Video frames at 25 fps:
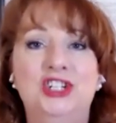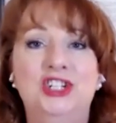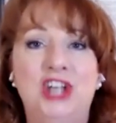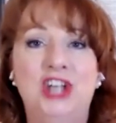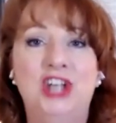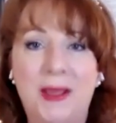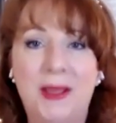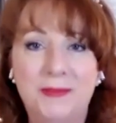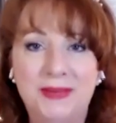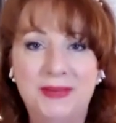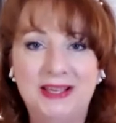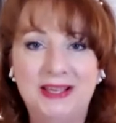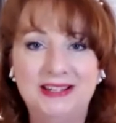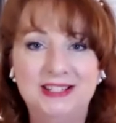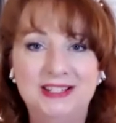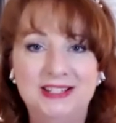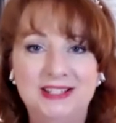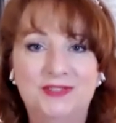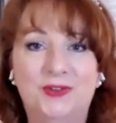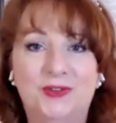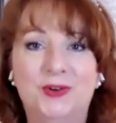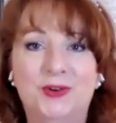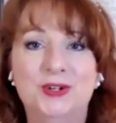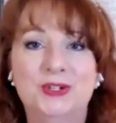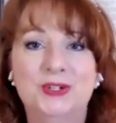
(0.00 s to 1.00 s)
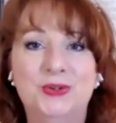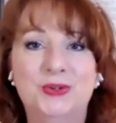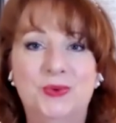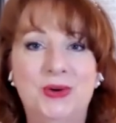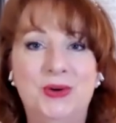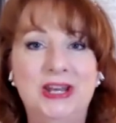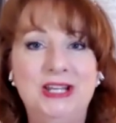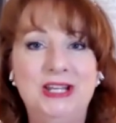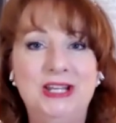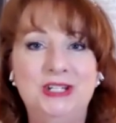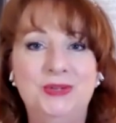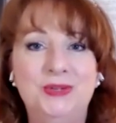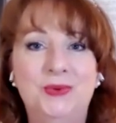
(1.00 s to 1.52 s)
Champions for
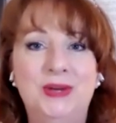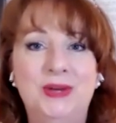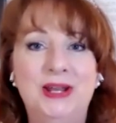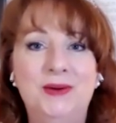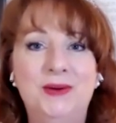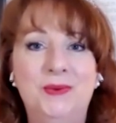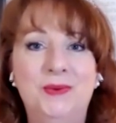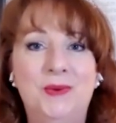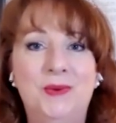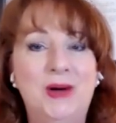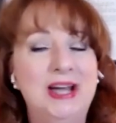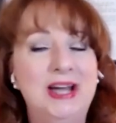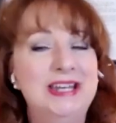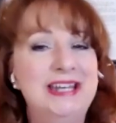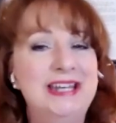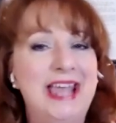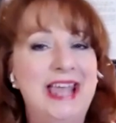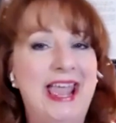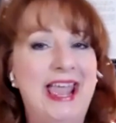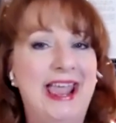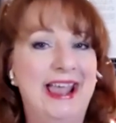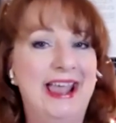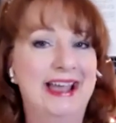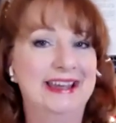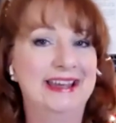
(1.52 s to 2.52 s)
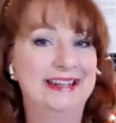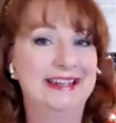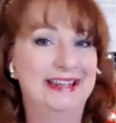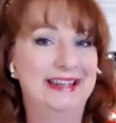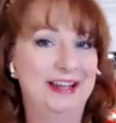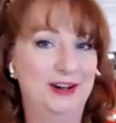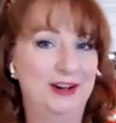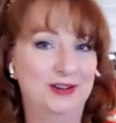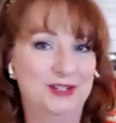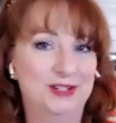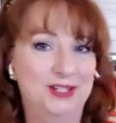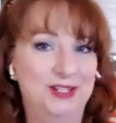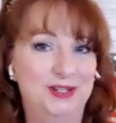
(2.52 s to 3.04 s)
2021 and
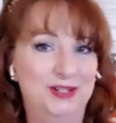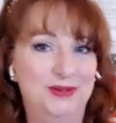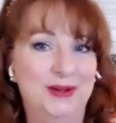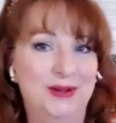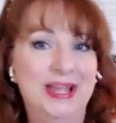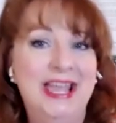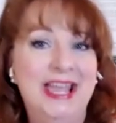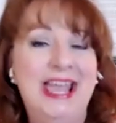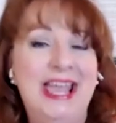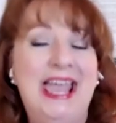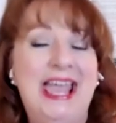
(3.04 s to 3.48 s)
here to